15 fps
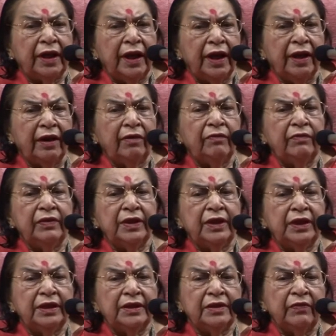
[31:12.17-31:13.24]
love
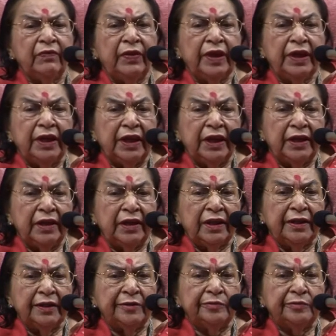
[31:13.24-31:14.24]
is a very great thing.